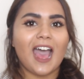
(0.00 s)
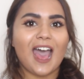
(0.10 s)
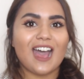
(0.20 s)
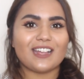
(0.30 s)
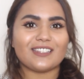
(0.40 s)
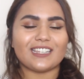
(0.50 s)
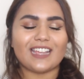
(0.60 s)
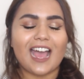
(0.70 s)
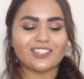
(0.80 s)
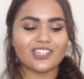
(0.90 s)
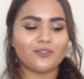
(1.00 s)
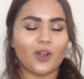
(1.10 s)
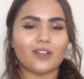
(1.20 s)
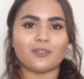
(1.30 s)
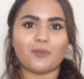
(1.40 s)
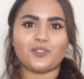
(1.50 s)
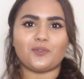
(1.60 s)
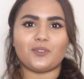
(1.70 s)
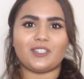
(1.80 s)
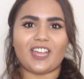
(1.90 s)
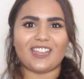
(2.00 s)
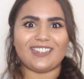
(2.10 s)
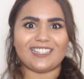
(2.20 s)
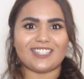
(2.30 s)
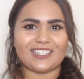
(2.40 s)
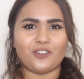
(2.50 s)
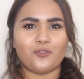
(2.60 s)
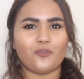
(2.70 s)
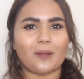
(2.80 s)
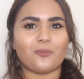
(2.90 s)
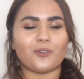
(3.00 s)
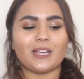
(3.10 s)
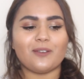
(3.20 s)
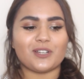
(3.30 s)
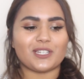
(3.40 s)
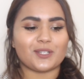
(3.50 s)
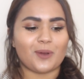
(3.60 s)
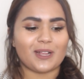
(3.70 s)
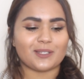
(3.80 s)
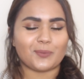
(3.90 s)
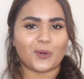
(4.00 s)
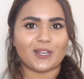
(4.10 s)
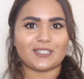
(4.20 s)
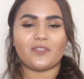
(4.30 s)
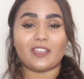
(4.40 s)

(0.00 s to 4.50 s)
and it actually arrived at my door today and it's still February, which is quite surprising.